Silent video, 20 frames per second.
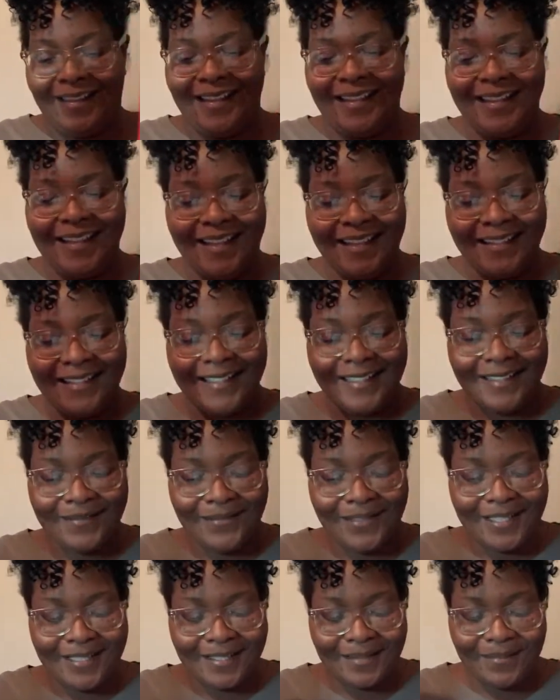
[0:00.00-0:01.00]
I got
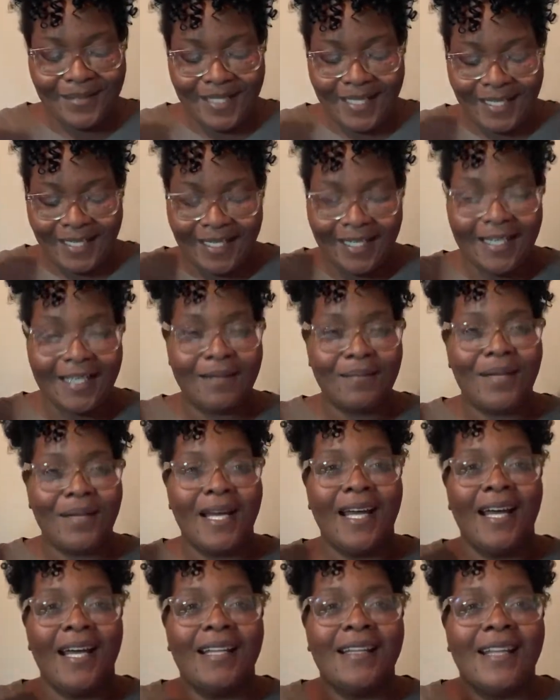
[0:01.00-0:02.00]
them because I'm thinking in
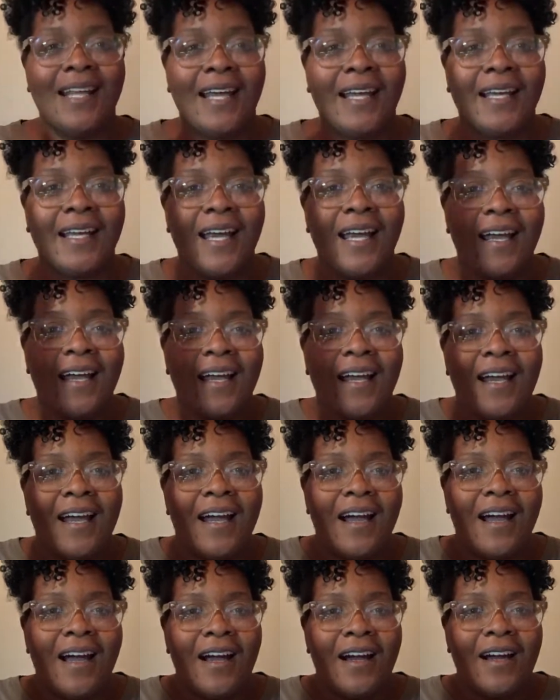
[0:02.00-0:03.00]
my head like
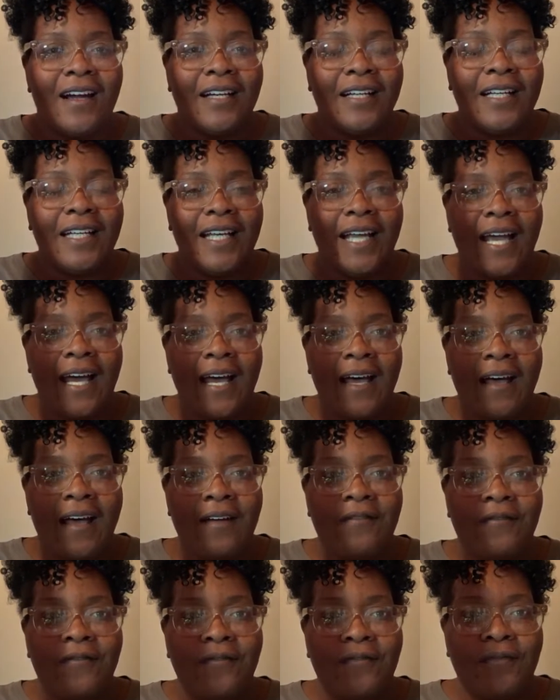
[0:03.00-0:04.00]
I already
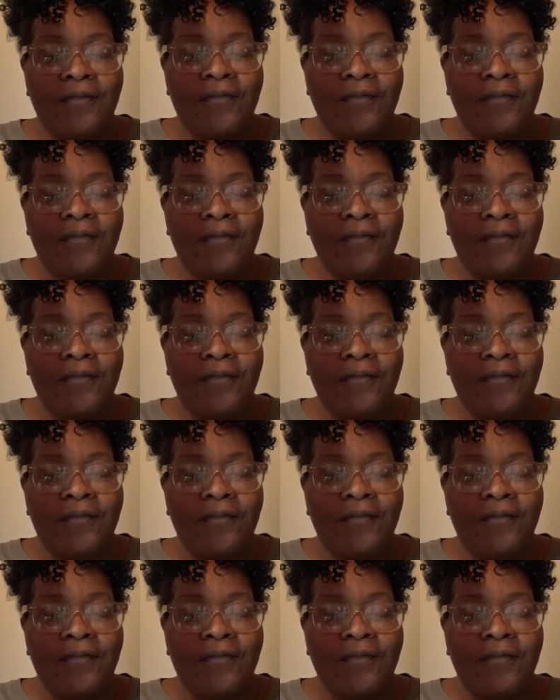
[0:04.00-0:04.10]
have